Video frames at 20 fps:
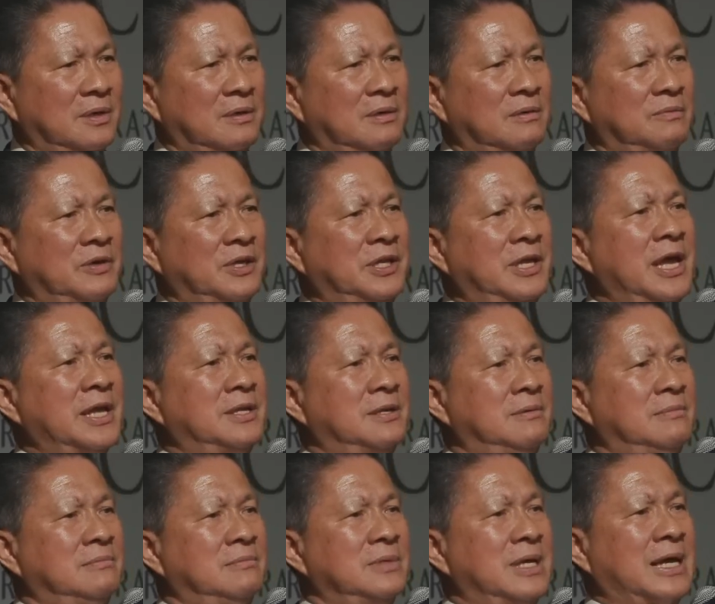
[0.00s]
We did
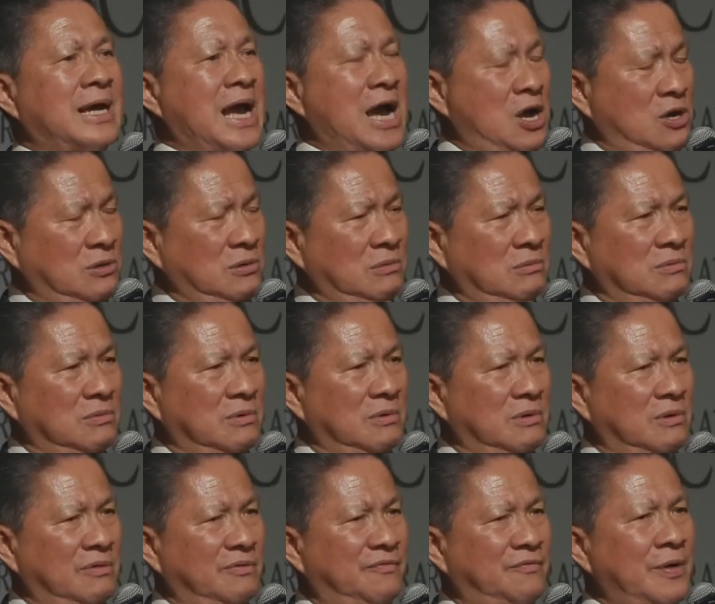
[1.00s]
the count
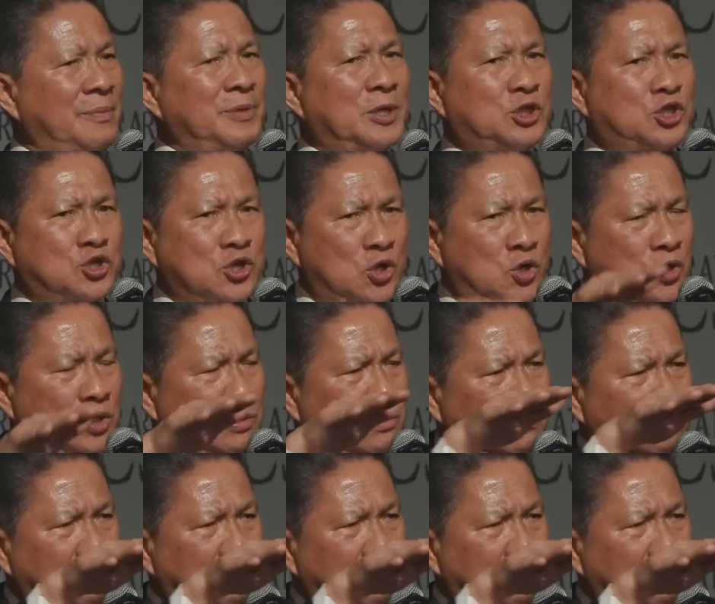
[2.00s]
from the drone.